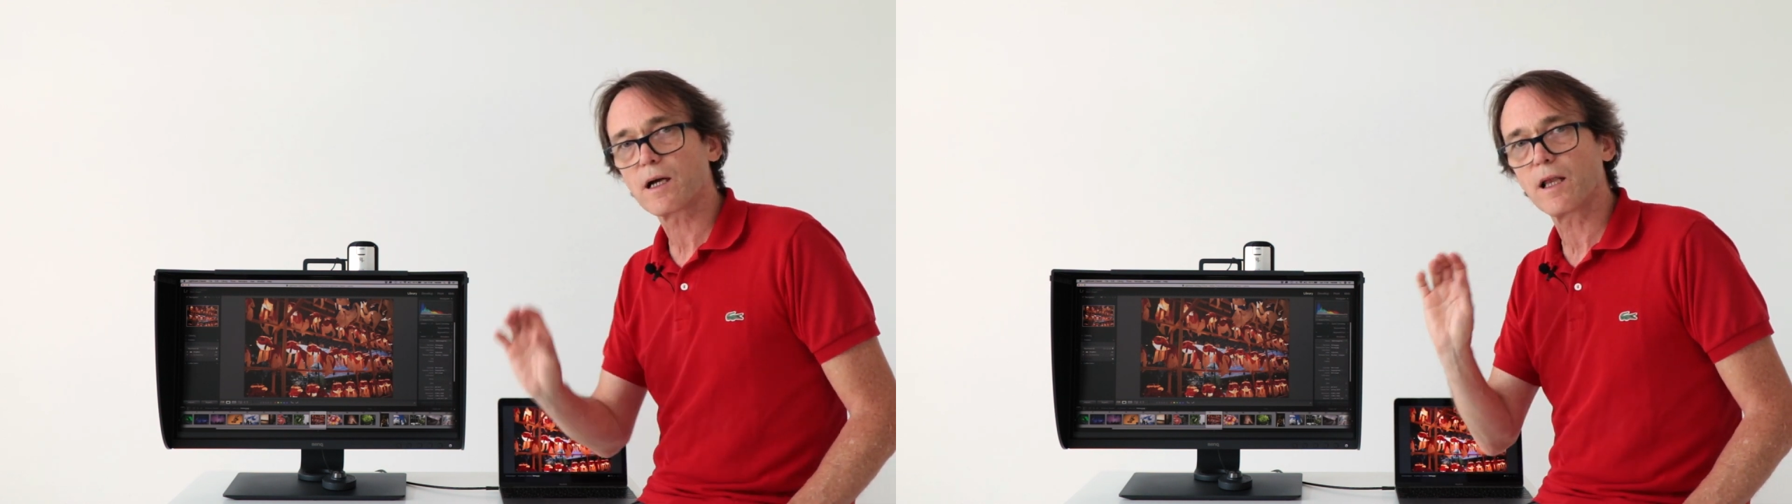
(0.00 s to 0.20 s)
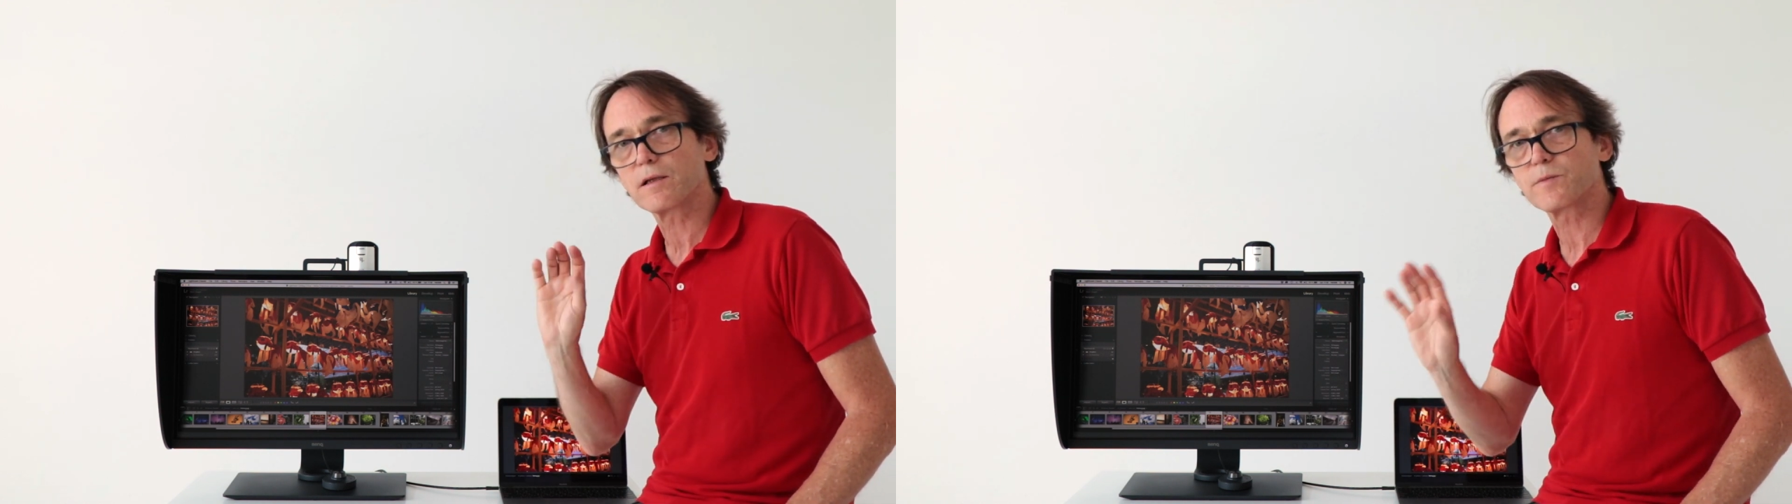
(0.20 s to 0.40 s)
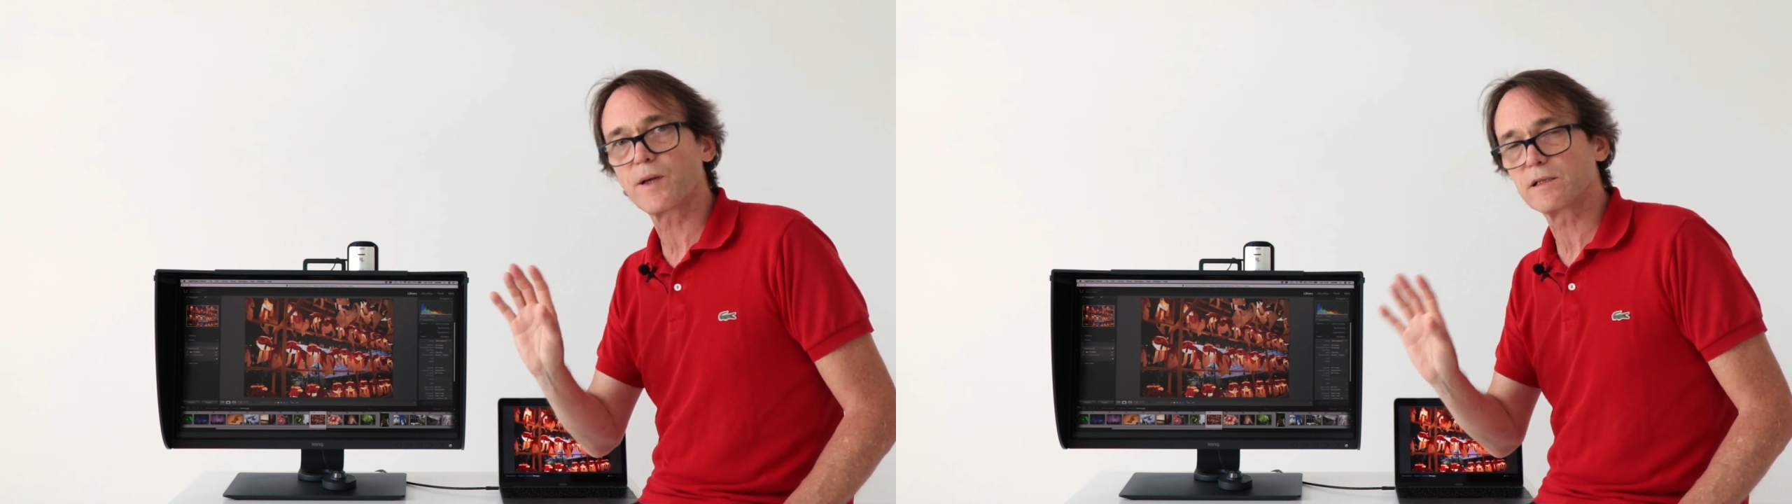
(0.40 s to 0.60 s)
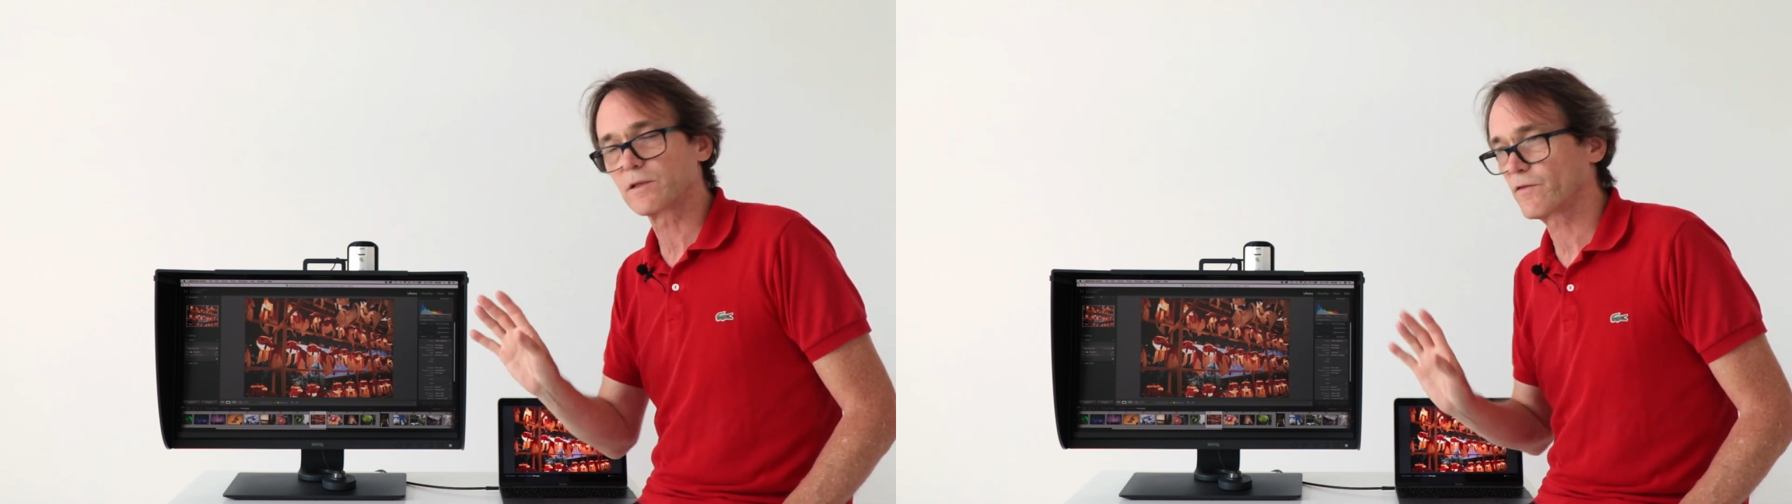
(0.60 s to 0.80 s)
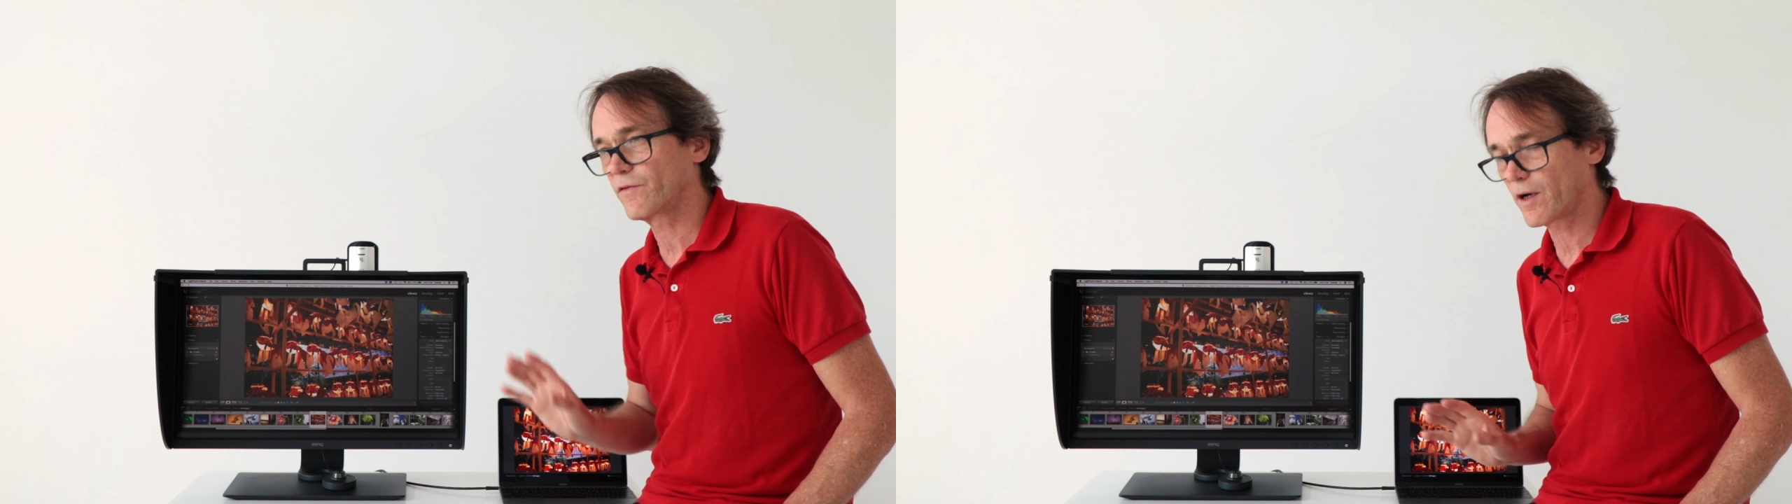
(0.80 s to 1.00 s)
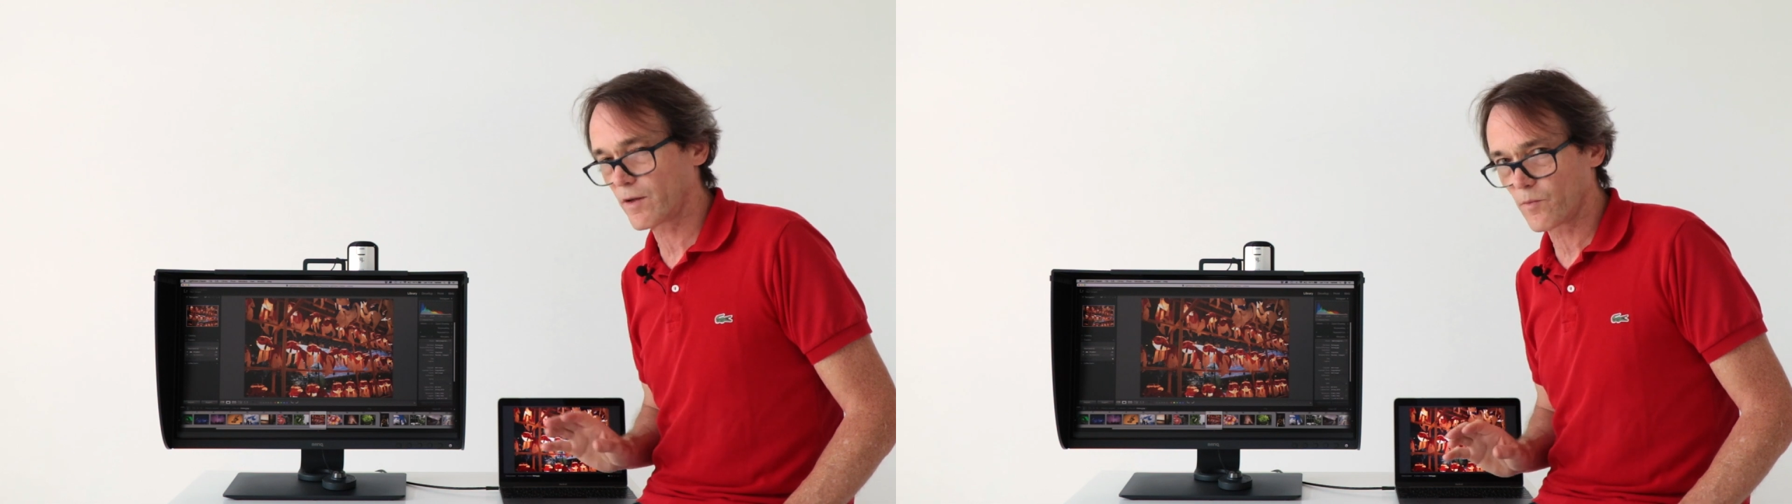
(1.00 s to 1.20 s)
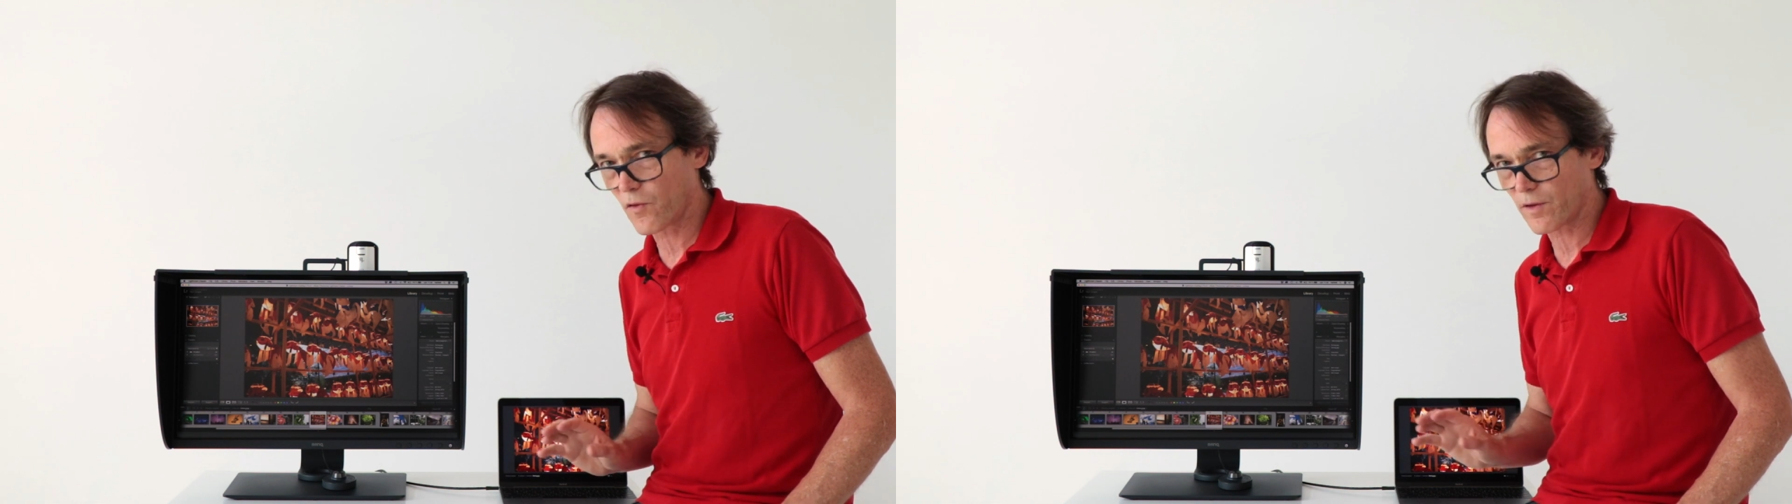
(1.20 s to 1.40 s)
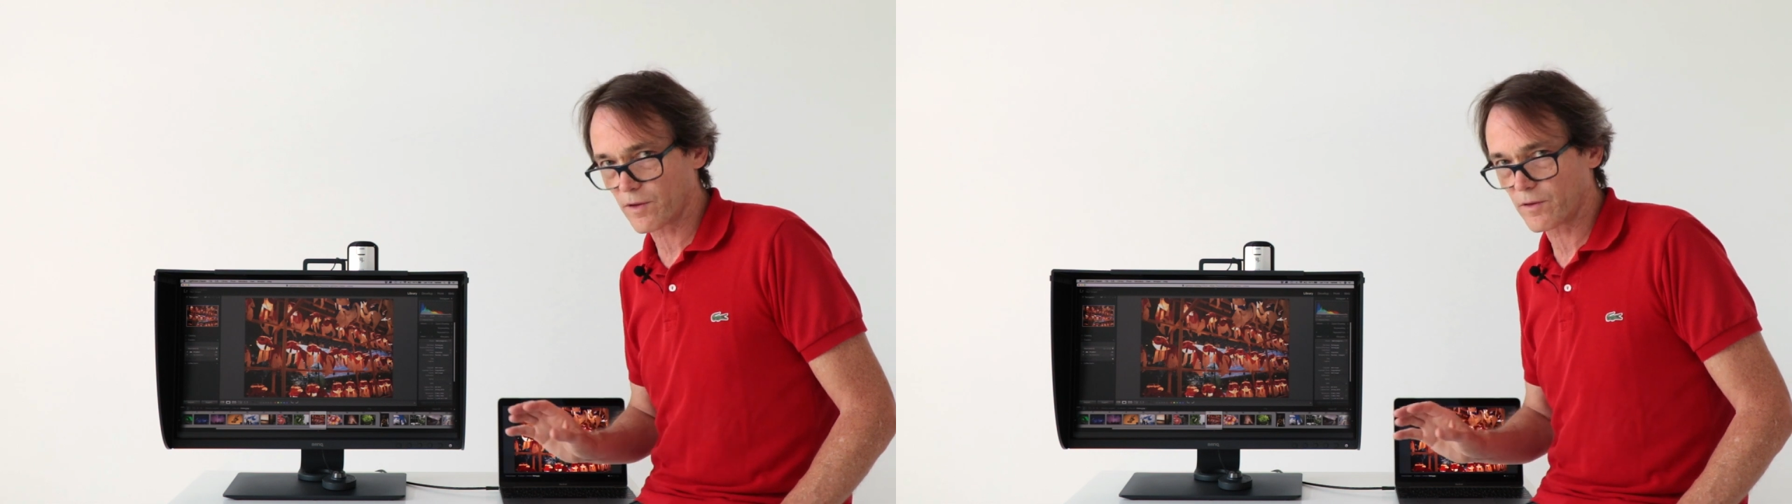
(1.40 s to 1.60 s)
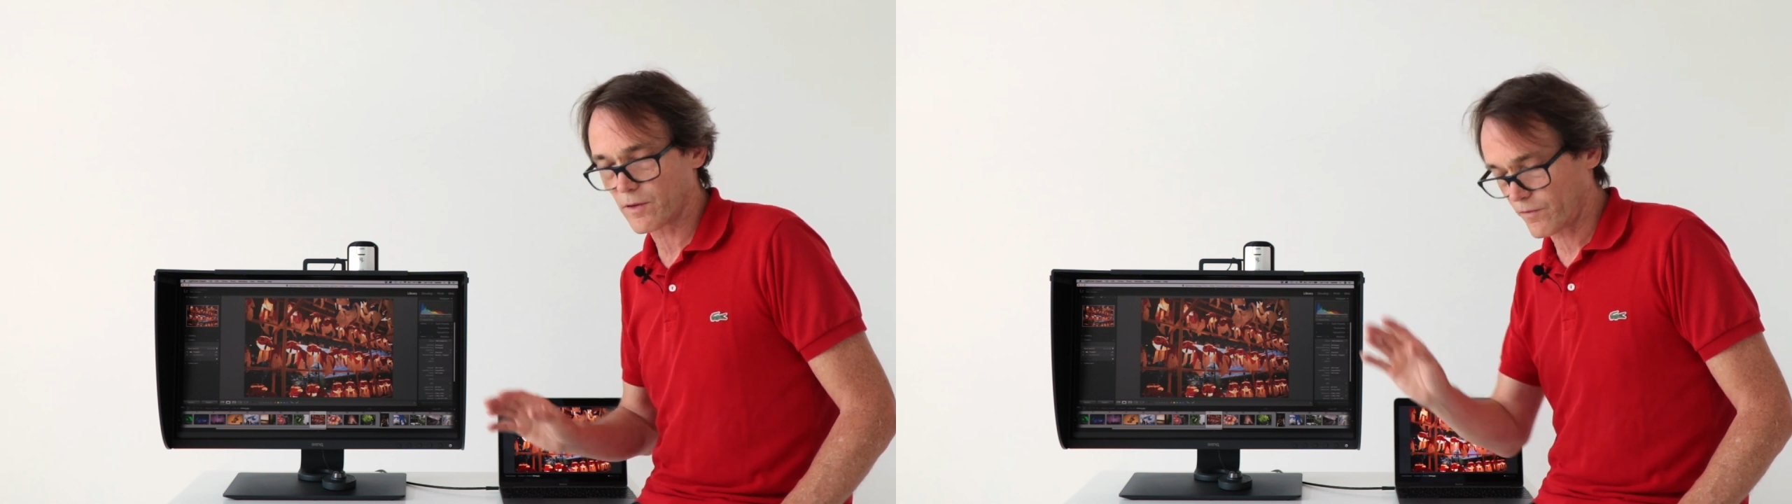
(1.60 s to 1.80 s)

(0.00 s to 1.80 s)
color spaces are very important